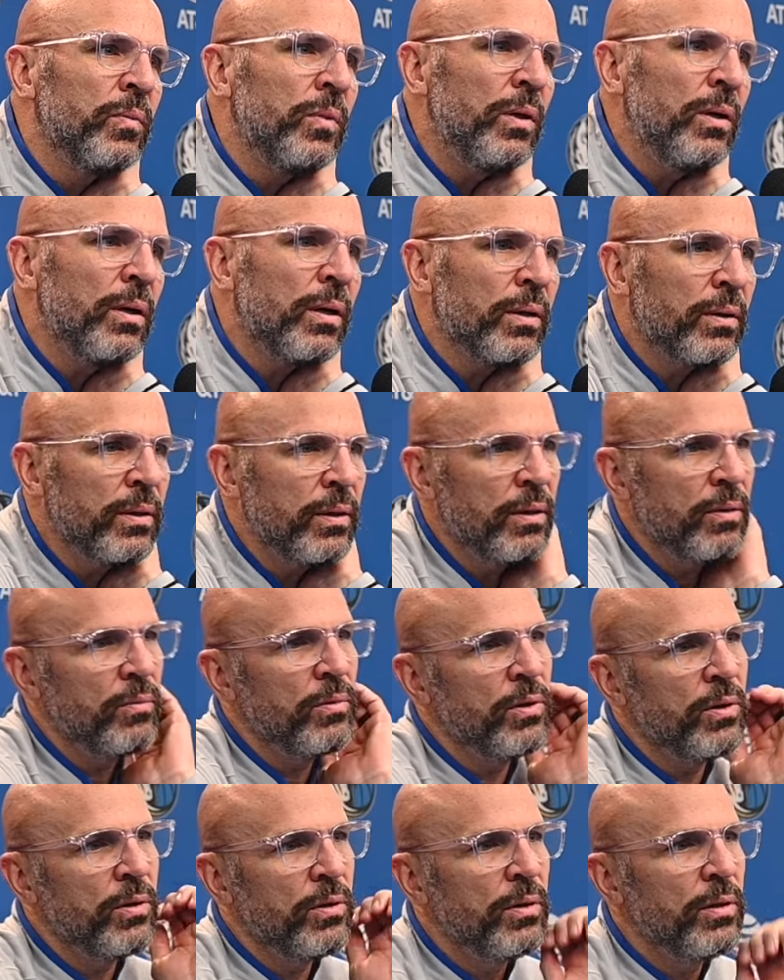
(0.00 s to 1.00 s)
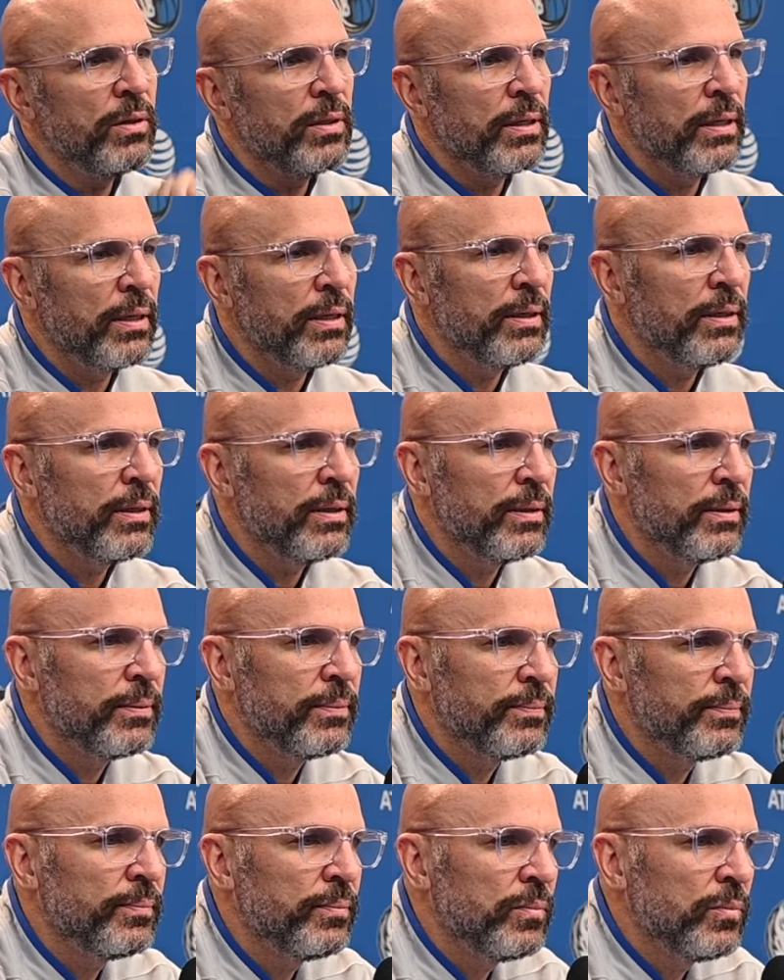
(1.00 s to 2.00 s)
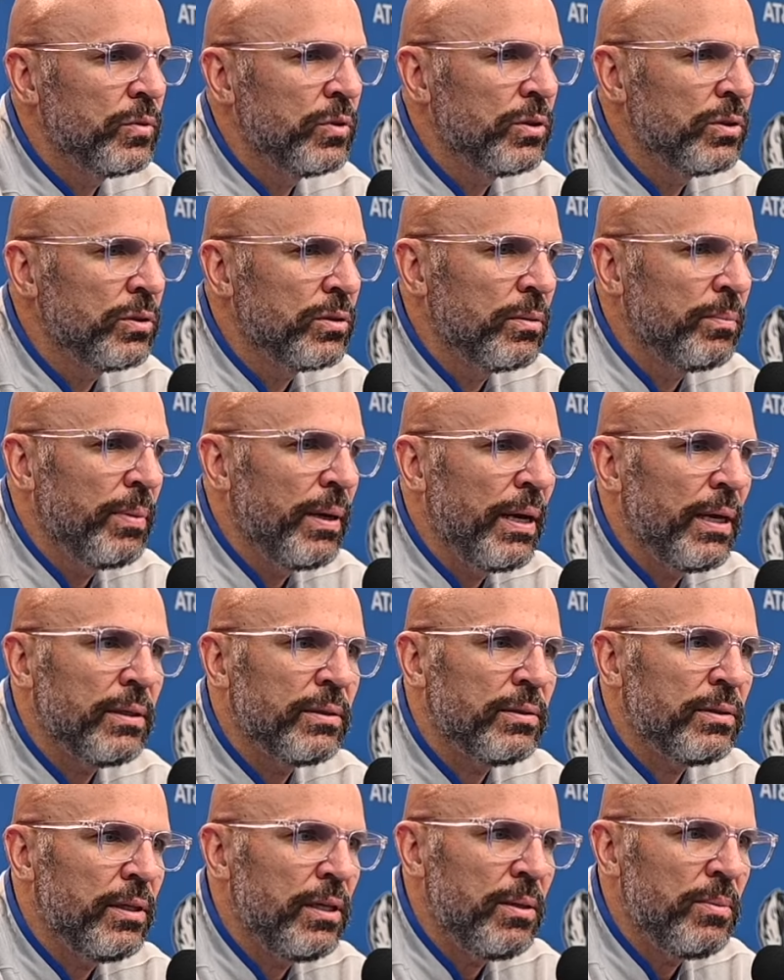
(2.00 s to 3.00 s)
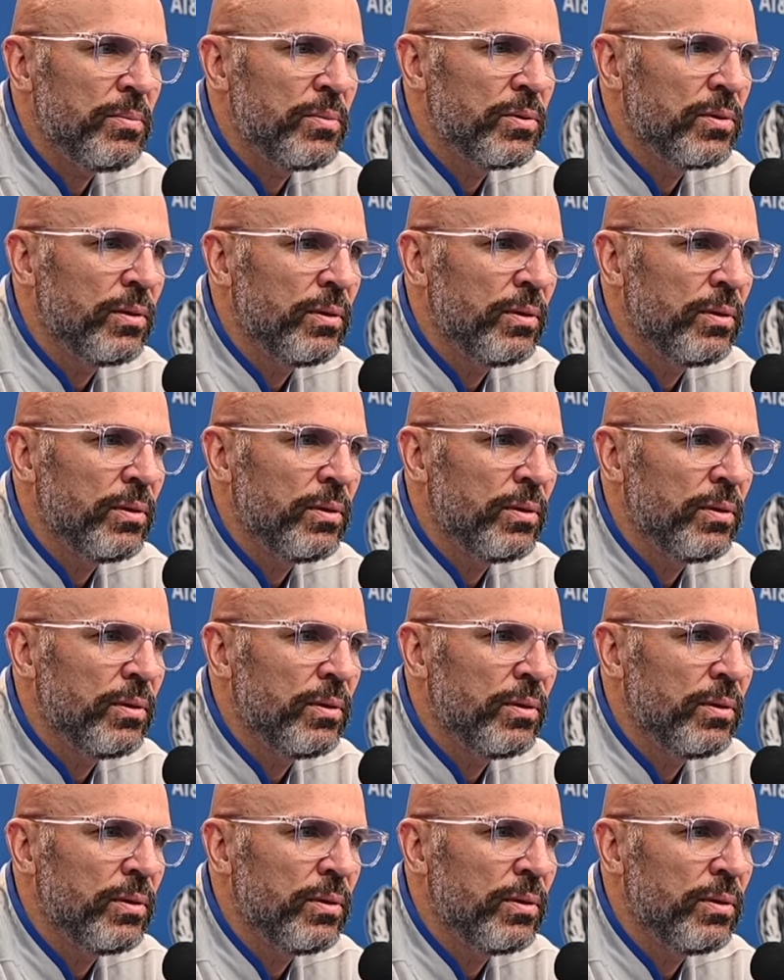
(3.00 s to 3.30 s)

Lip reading: Yeah, I think when you look at just the past teams,